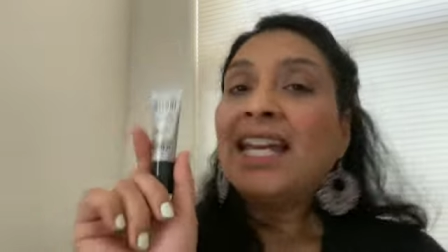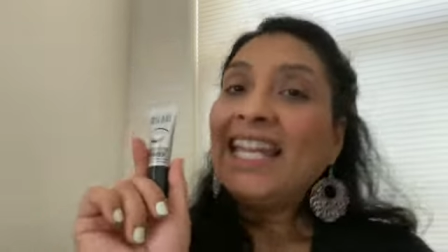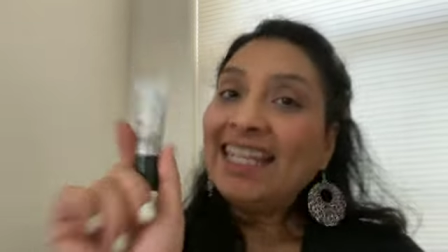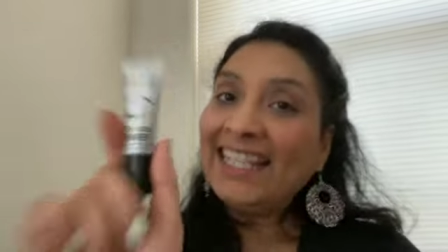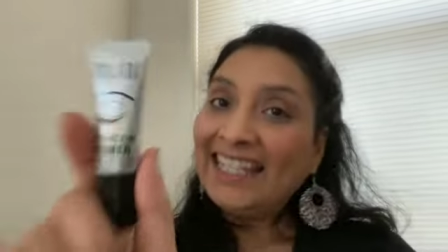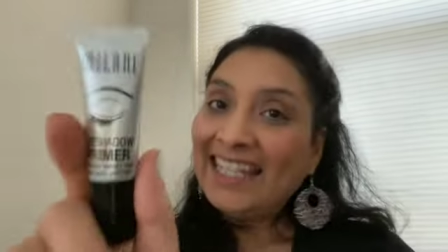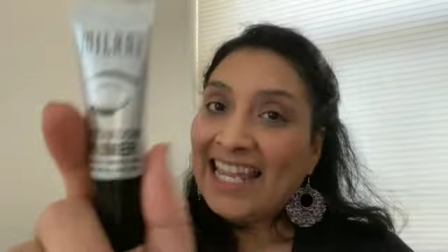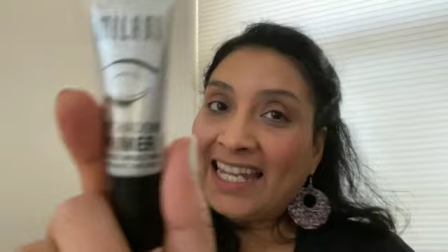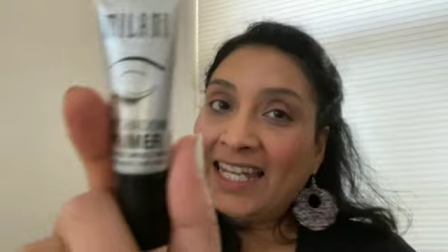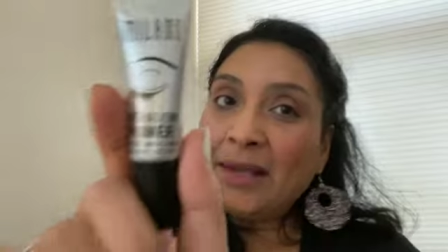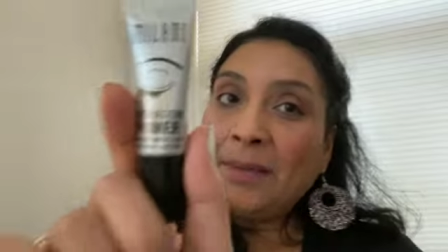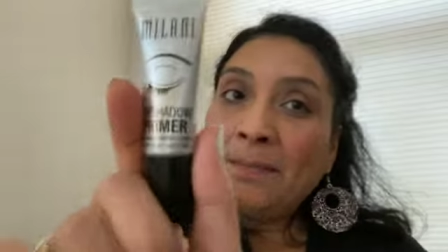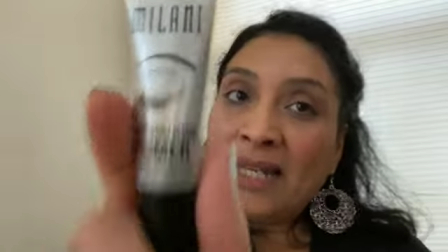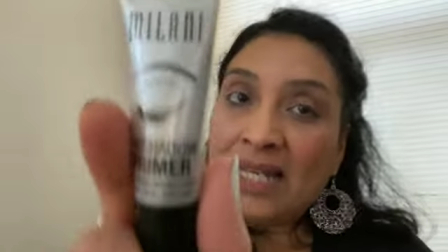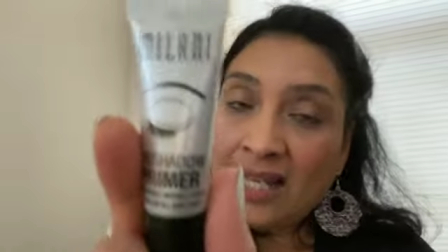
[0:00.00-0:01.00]

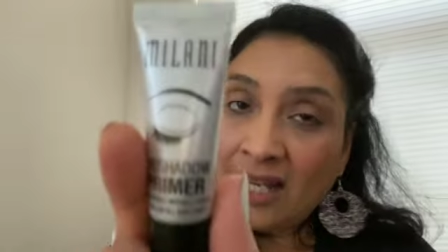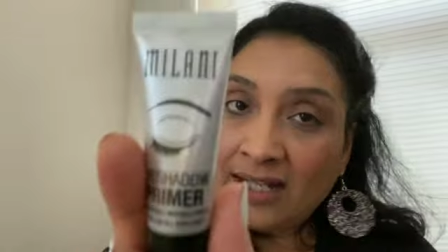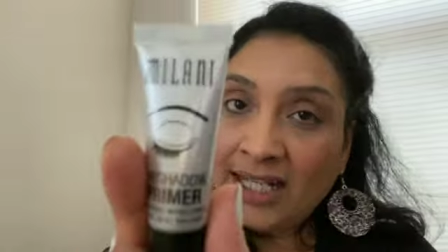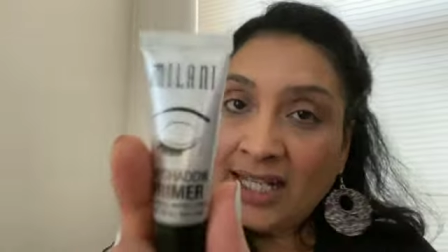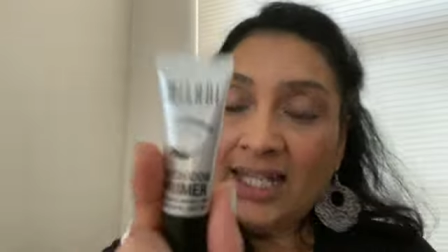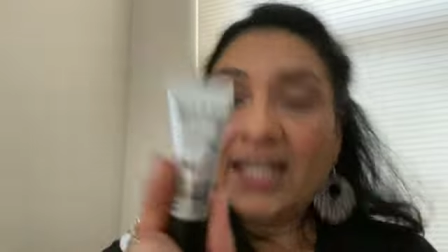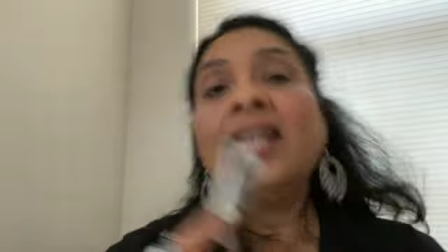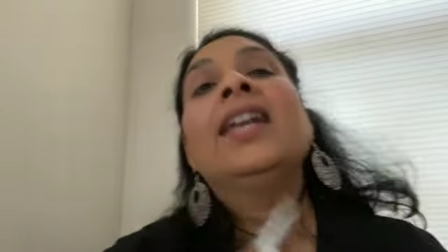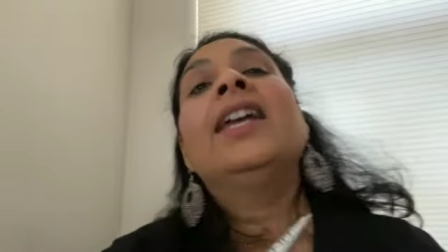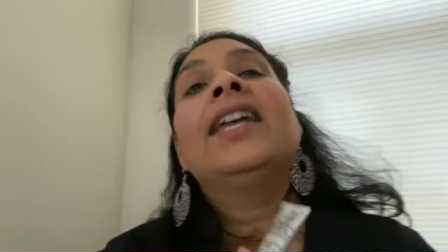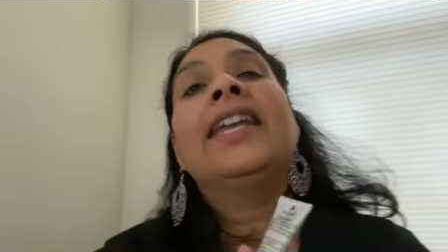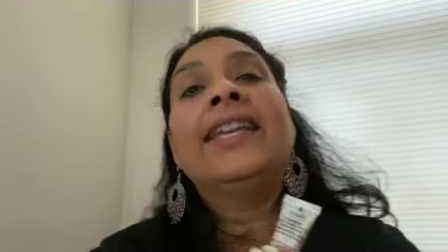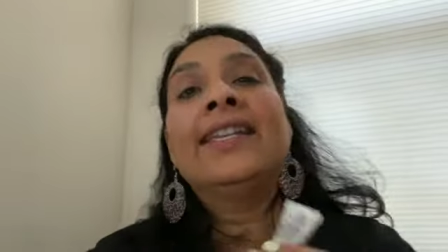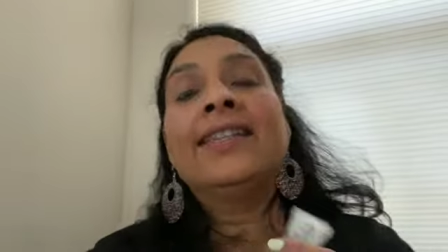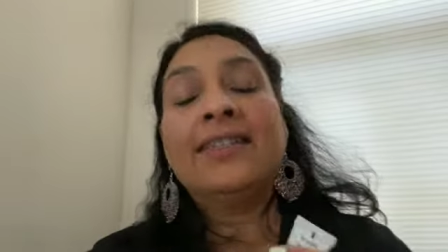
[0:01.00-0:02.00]
Again, Milani
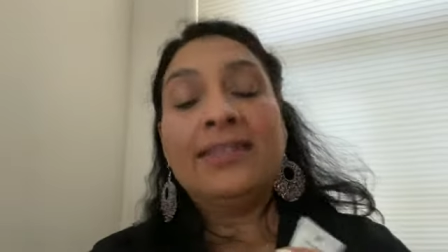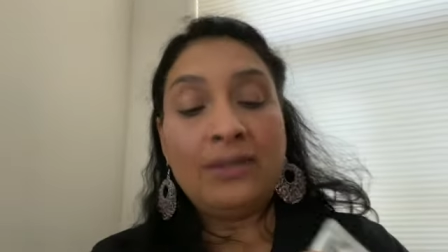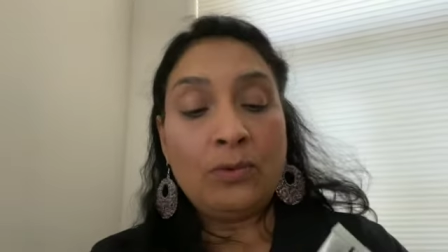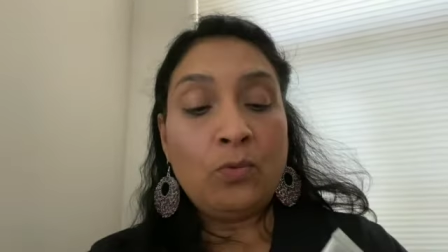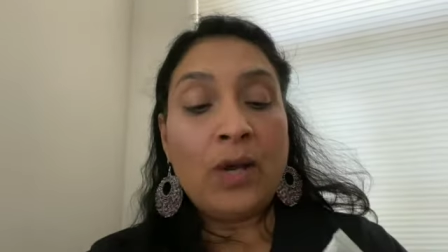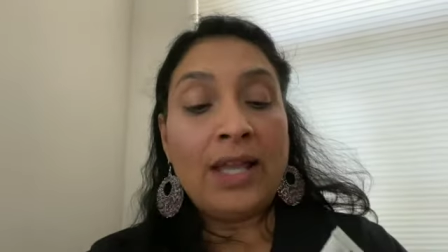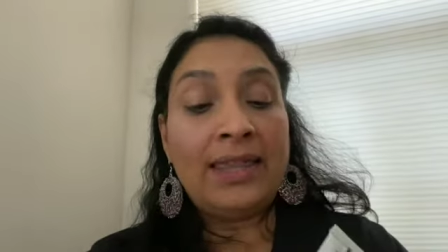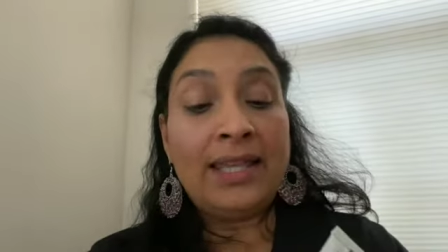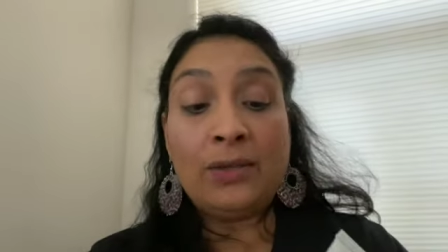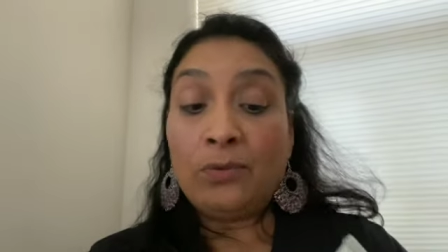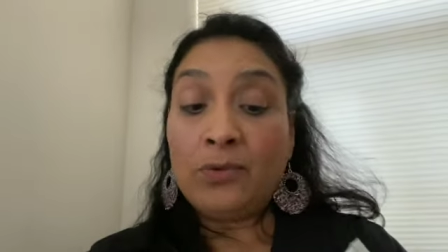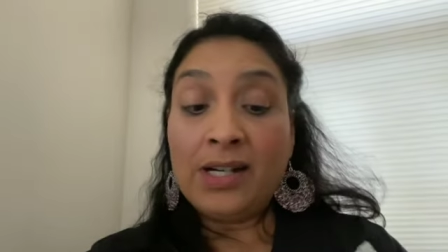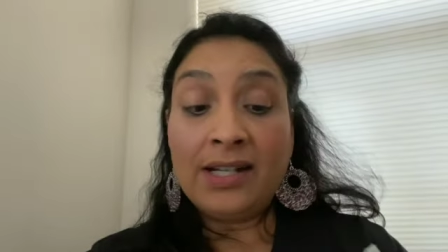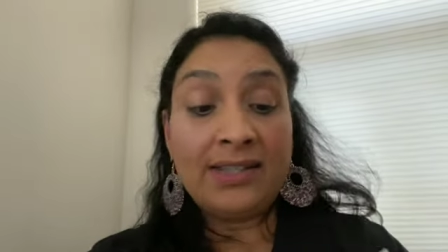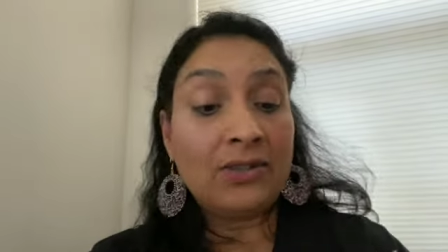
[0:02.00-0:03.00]
is the one that
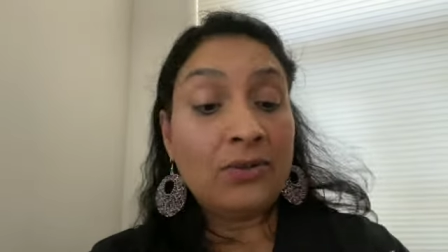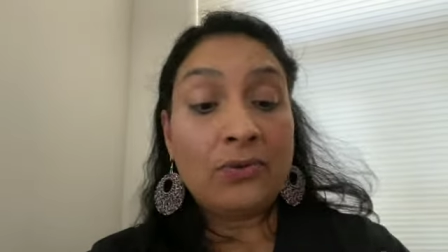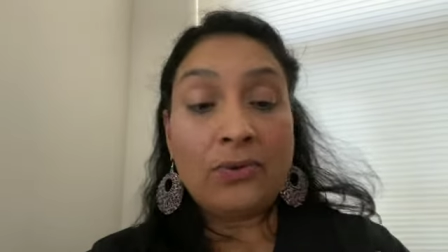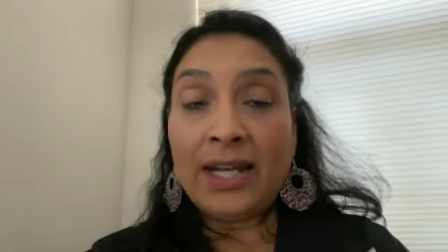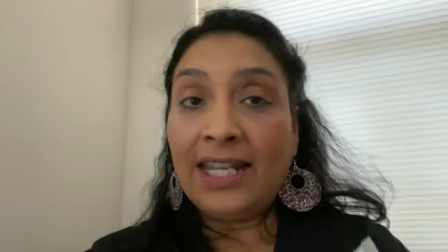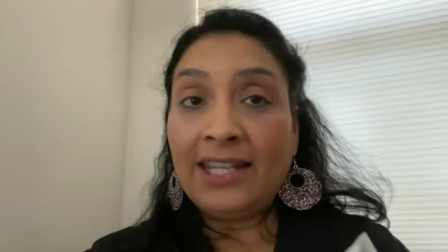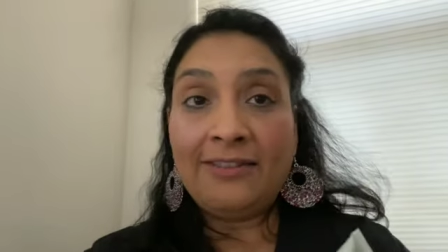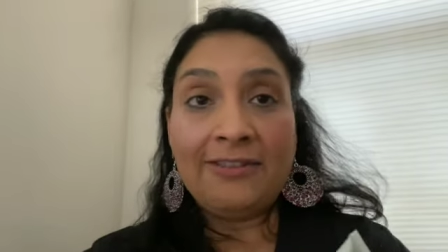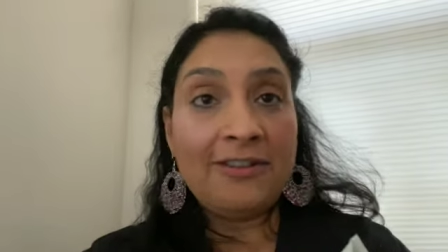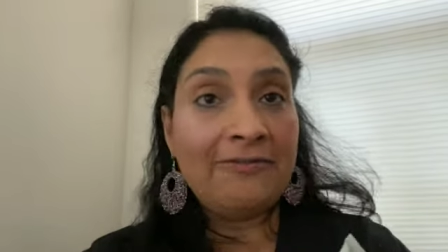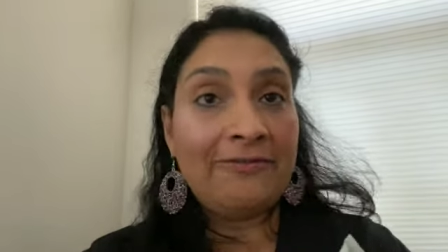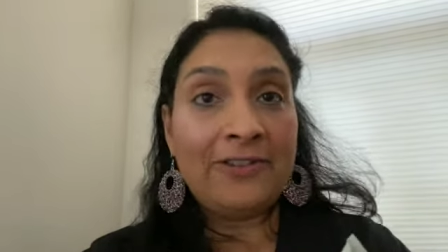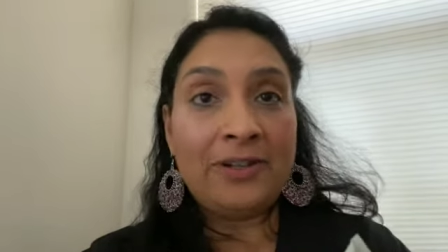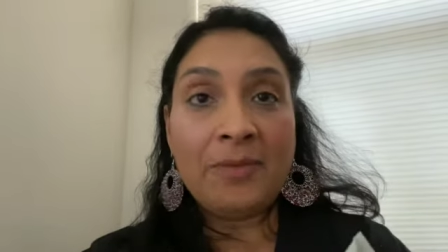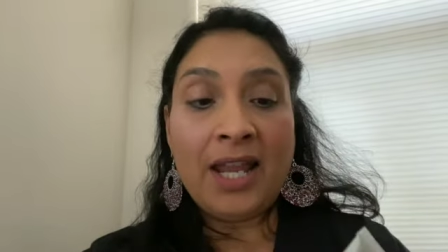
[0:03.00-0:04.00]
works great
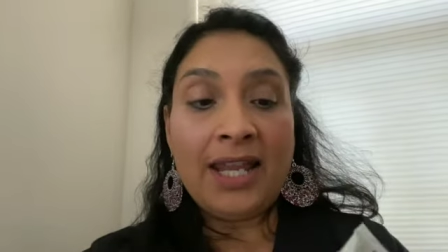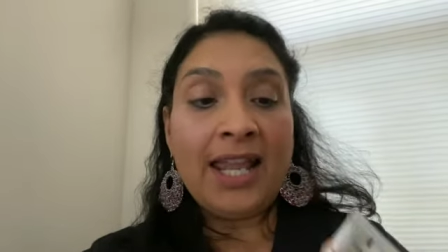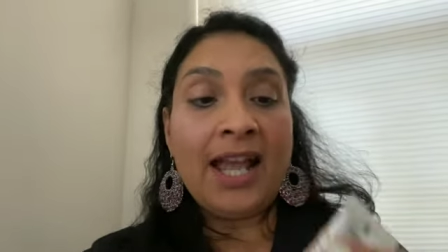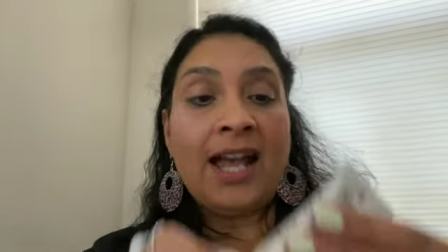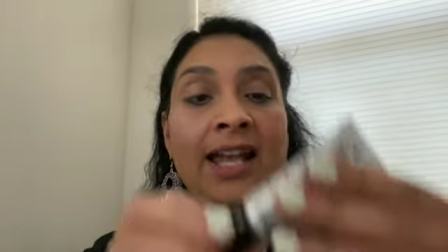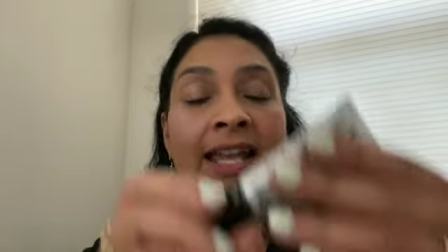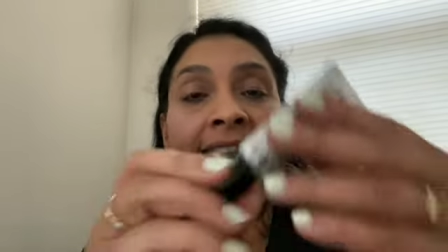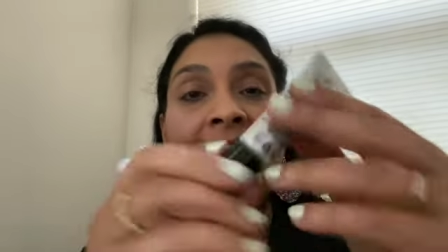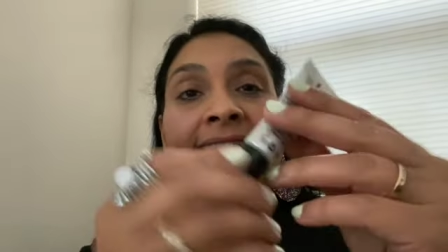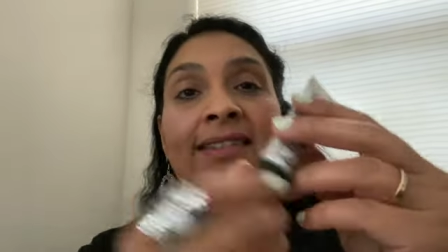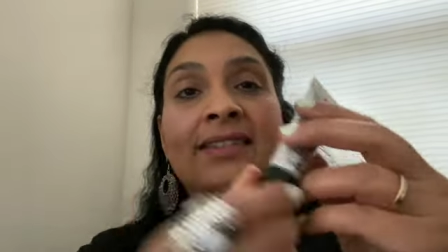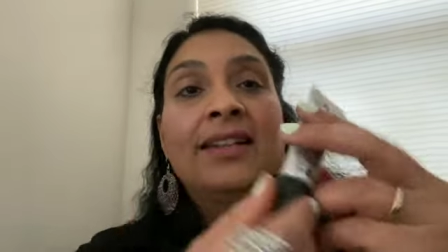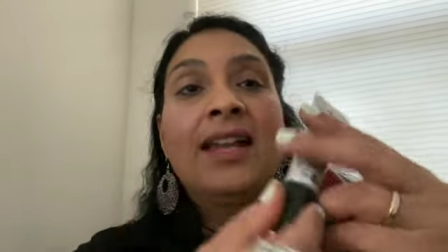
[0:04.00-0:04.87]
for my eyes.